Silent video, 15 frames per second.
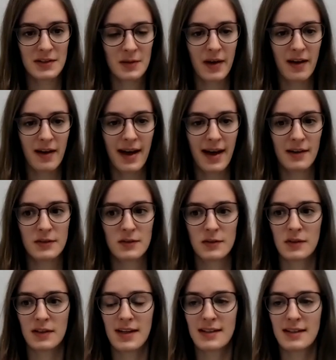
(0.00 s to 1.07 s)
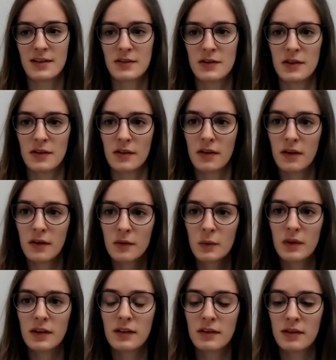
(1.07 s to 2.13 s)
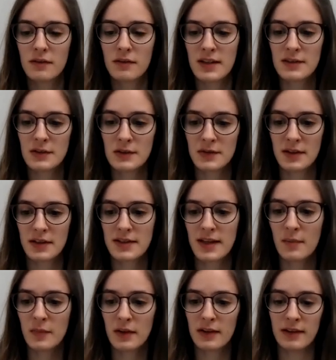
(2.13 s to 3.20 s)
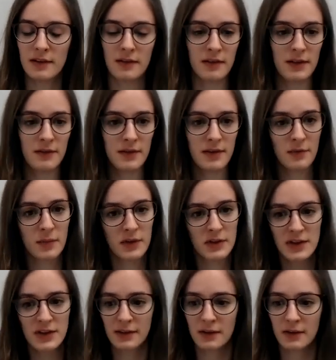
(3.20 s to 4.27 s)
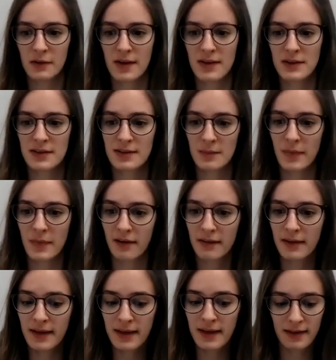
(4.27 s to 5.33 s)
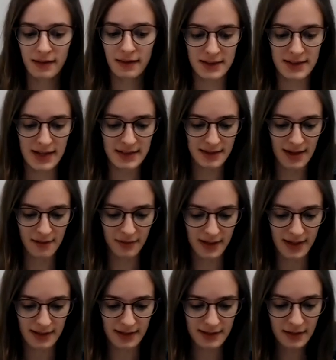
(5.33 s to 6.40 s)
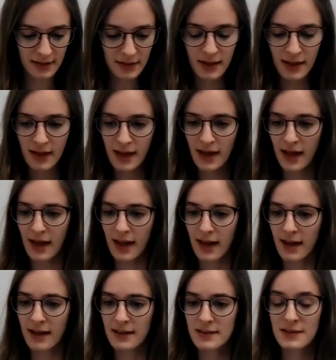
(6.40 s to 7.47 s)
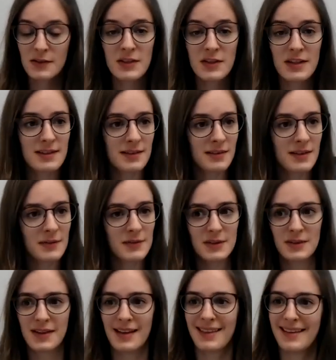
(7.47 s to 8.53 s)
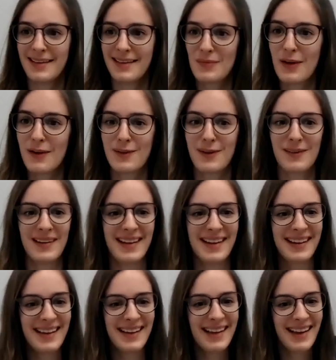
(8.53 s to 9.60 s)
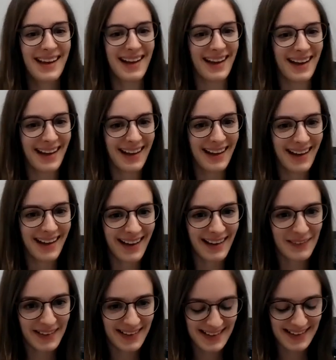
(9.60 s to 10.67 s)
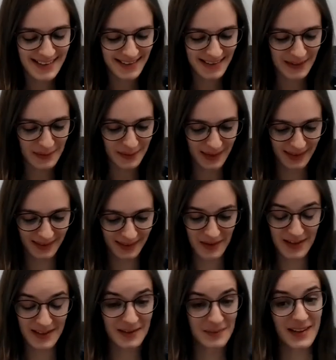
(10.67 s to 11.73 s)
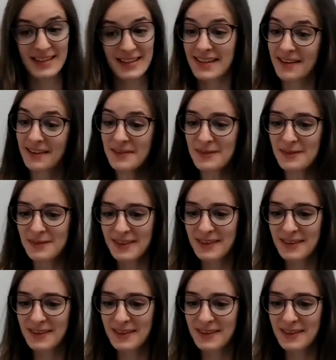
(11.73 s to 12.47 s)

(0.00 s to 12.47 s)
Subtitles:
about how to connect it to your own work or research, for example, or if you have more general questions about the Data Navigator. So just sort of to get the ball rolling, I would like to start with the question myself.